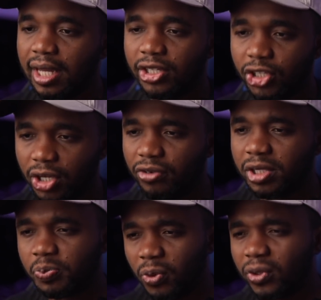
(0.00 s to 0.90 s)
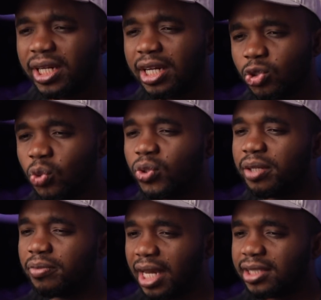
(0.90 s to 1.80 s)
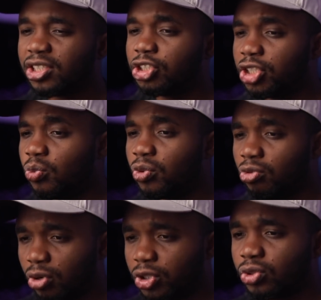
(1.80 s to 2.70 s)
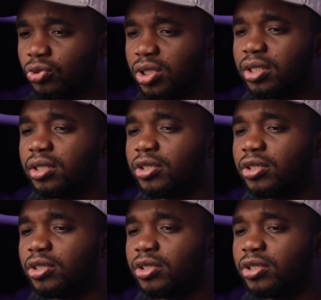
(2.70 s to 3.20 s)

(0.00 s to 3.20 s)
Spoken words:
The girl responded and told him that she will rush to the